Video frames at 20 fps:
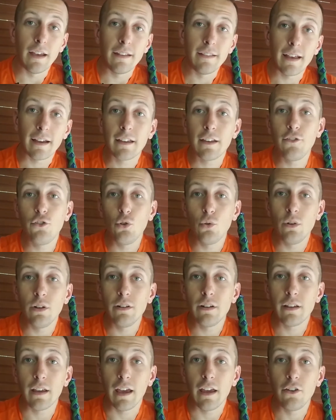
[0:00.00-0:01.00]
That gives you an
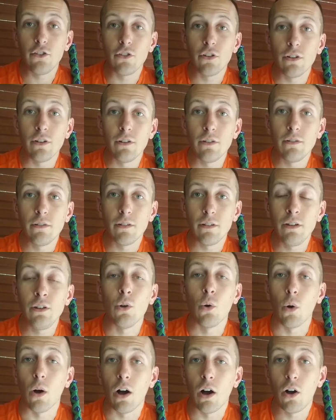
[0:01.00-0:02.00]
indication, you
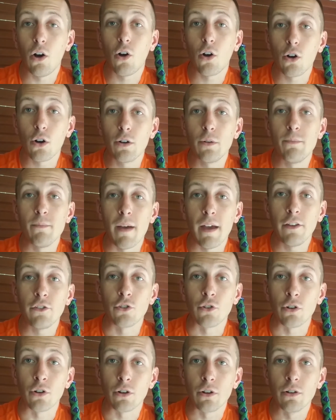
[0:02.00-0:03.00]
know, a hard
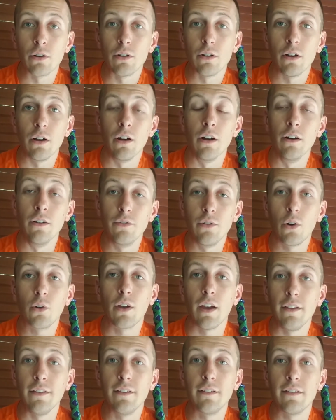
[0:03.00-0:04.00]
measure of,
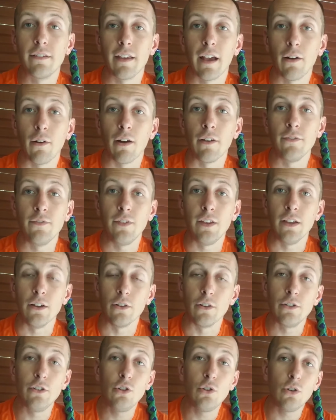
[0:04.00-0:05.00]
okay, this is how I
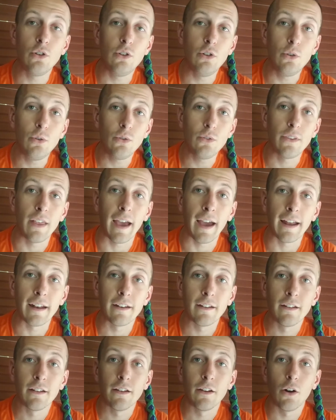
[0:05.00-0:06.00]
feel. And you can use
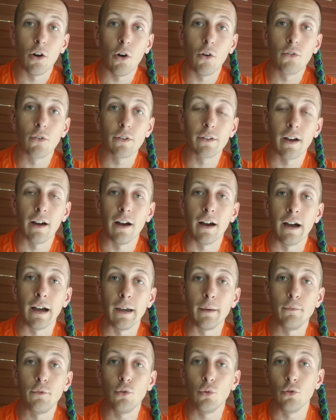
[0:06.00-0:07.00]
that over
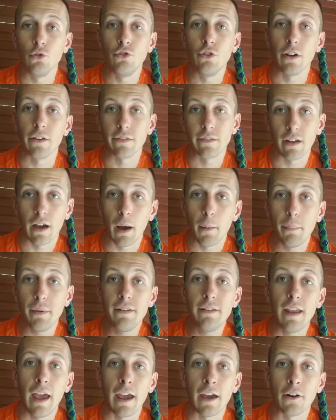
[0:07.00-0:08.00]
time to adjust up
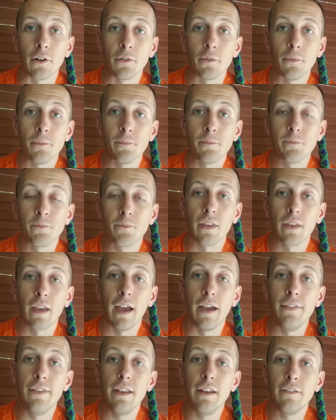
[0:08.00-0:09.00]
and down.
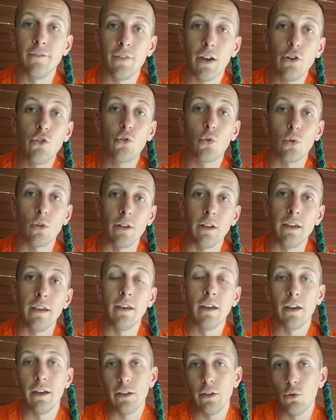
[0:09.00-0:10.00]
And then
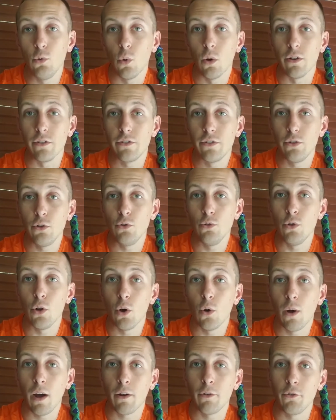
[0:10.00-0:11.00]
eventually you want to
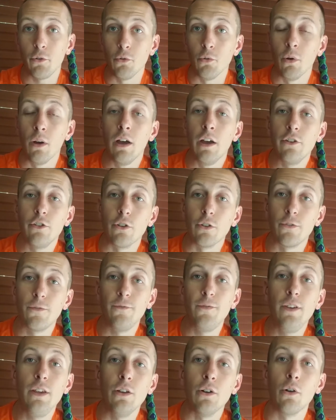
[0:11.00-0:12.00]
know how to just
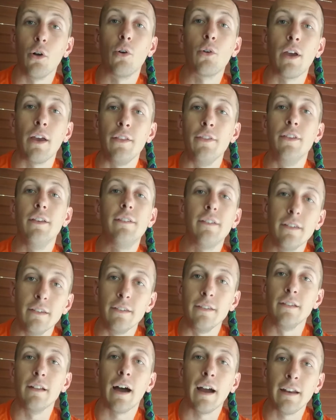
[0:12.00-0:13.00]
feel, okay, this
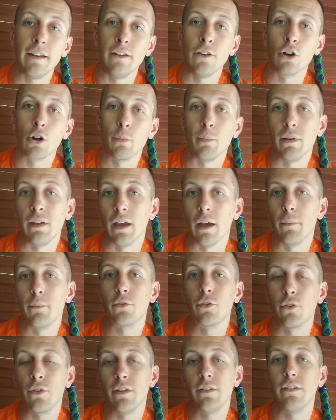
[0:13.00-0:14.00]
is 90
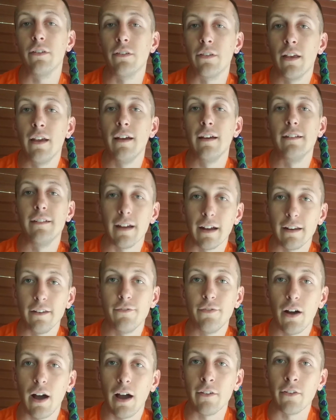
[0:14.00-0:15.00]
RPMs, or this is
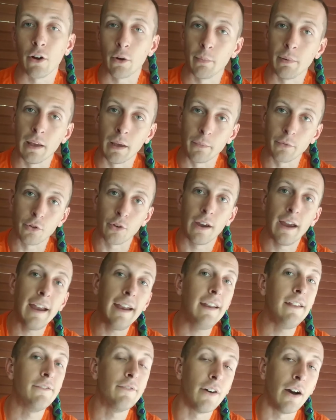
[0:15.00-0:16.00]
95 RPMs, or
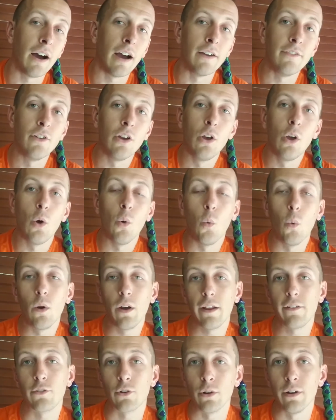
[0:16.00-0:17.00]
85,
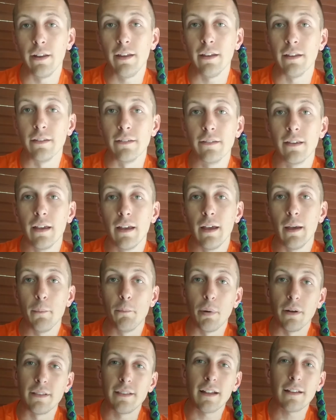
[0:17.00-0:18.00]
whatever it is.
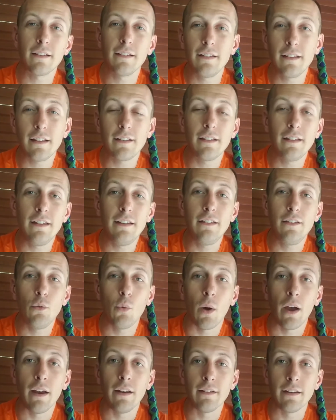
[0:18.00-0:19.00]
But that's an easy
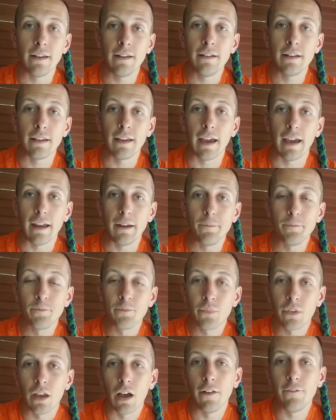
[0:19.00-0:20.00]
way to indicate.
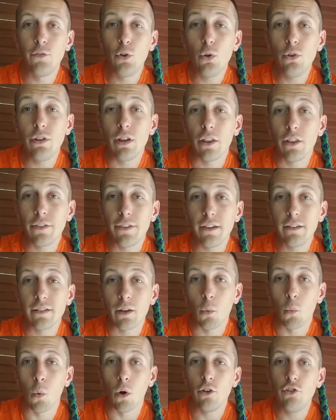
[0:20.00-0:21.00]
A few of the other things
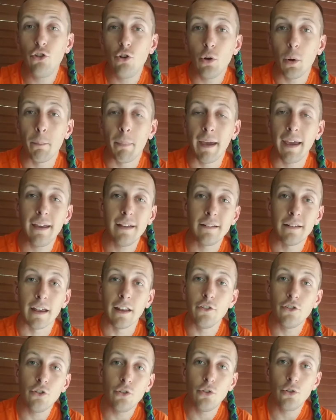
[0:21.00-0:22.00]
I want you to pay
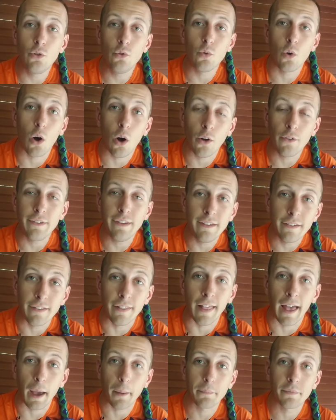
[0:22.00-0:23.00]
attention to on these
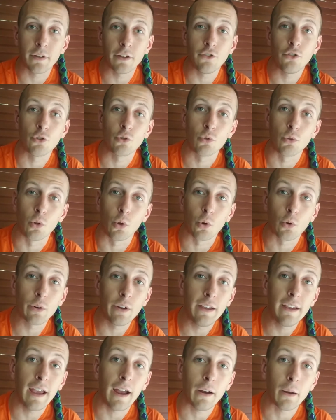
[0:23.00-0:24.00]
laps as you're
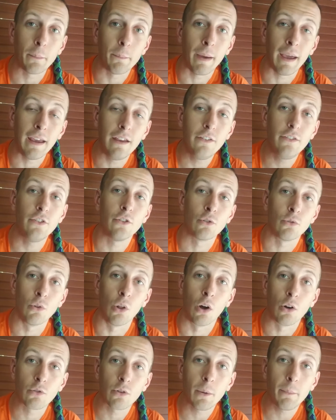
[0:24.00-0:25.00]
learning how to pace your
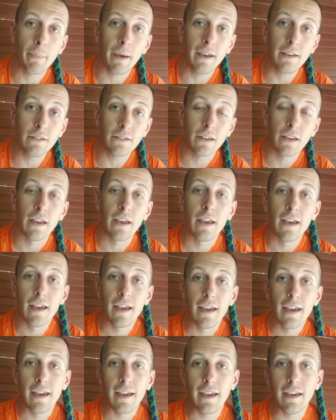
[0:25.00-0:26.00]
long run pace
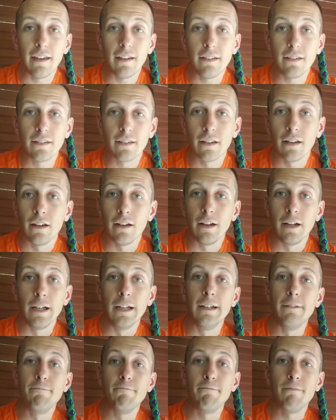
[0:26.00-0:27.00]
is,
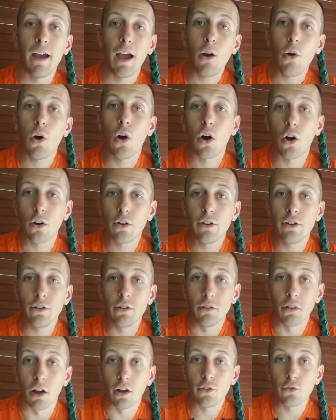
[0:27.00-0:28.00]
how hard are
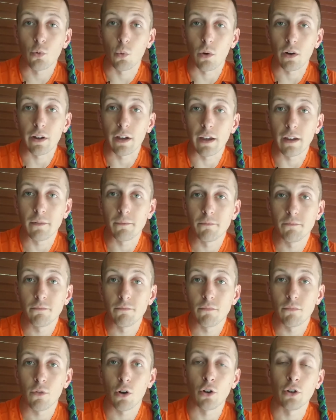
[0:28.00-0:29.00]
your lungs working?
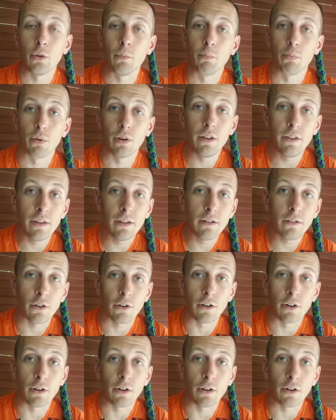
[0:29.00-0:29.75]
Are you breathing?